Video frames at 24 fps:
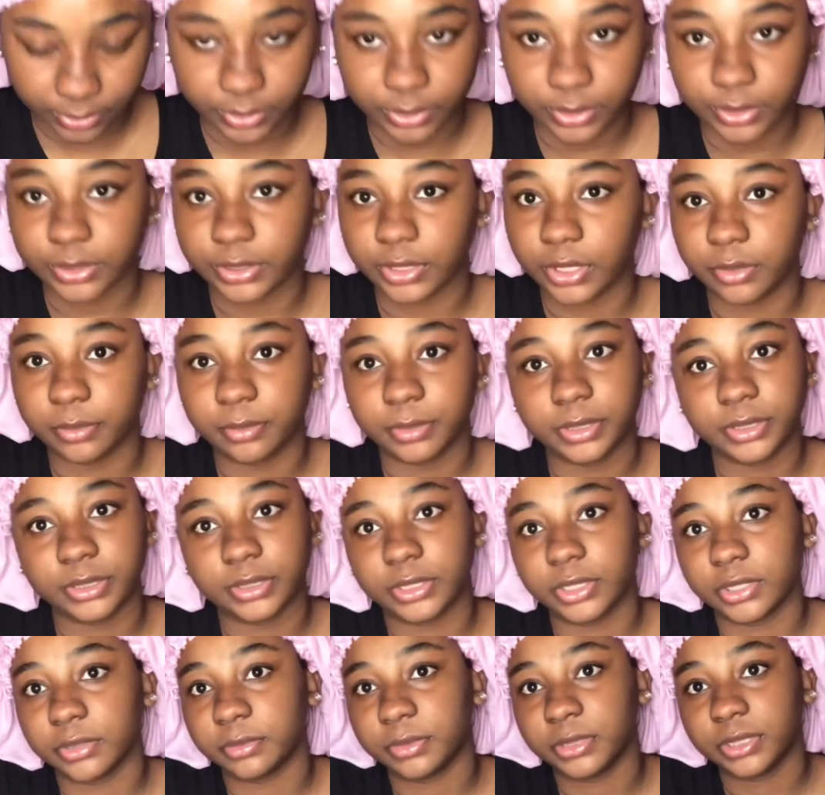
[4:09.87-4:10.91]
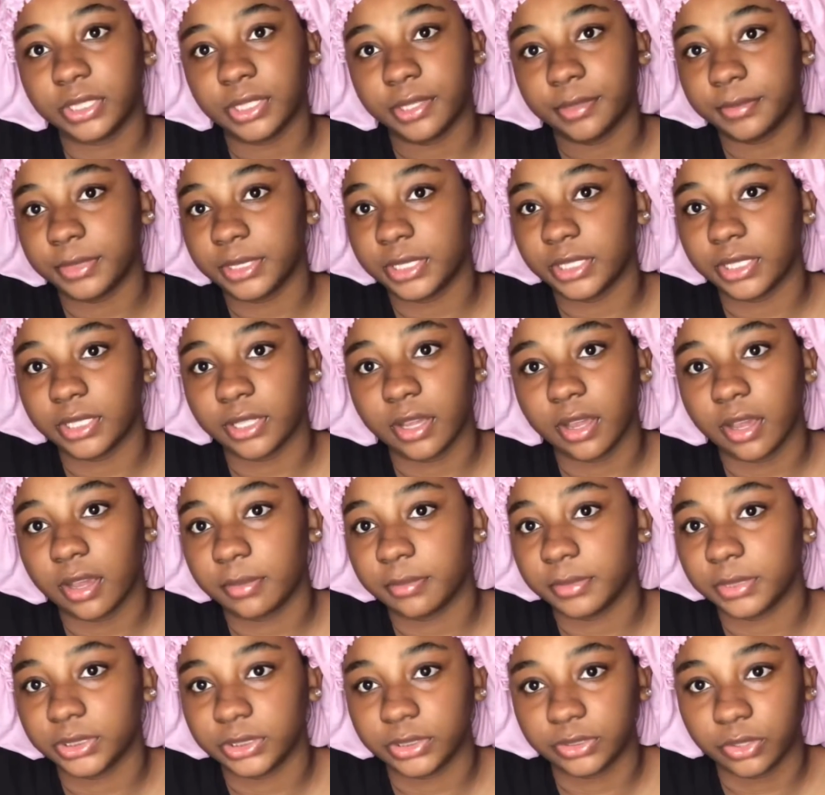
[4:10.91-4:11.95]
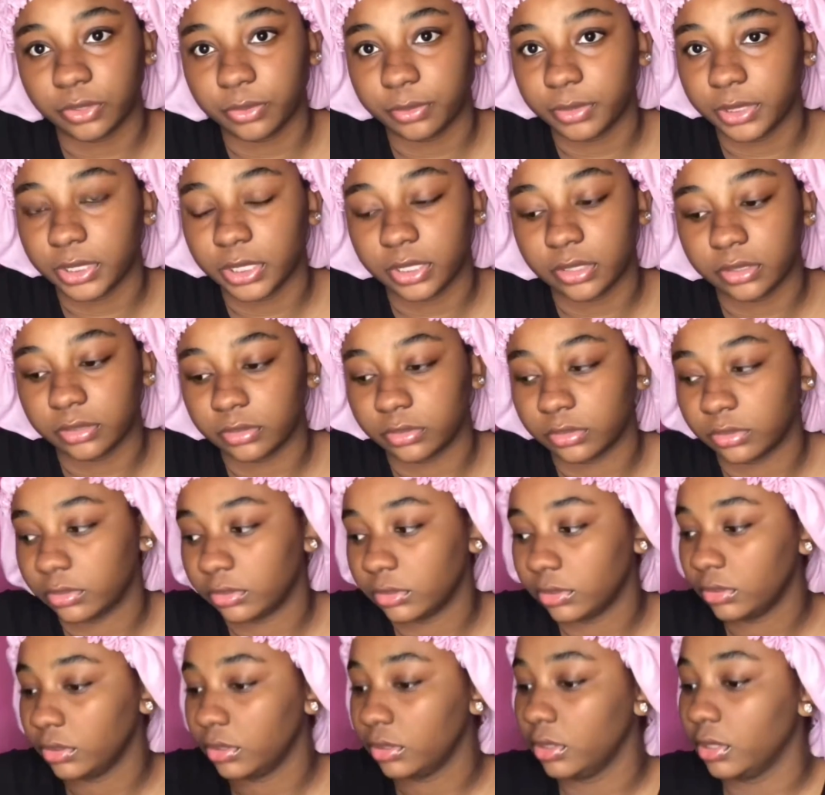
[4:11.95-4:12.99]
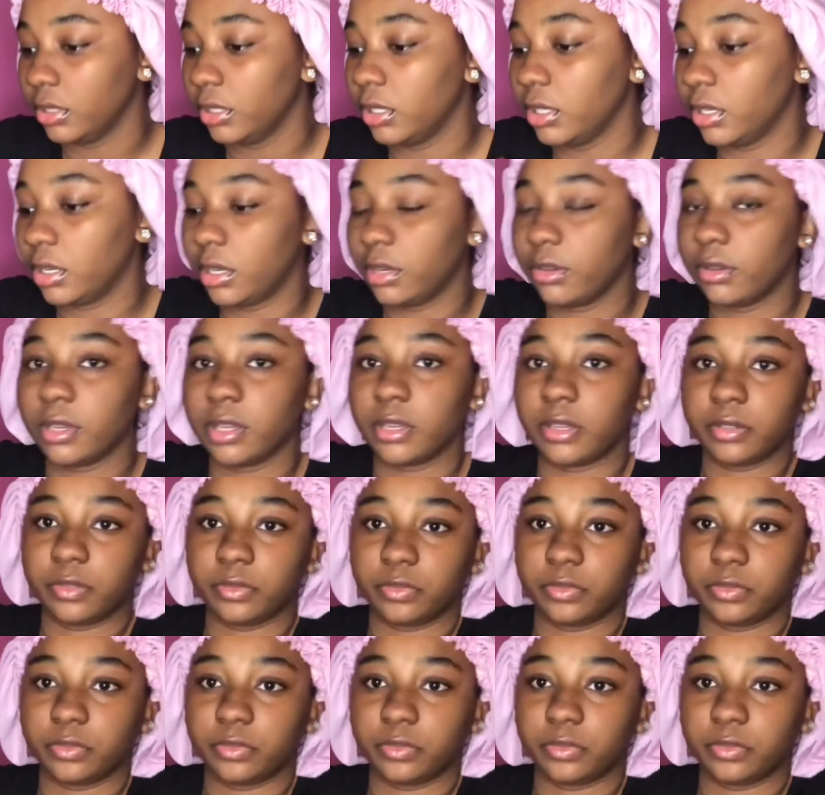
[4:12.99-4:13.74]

Don't be coming in the comments on me though. Okay,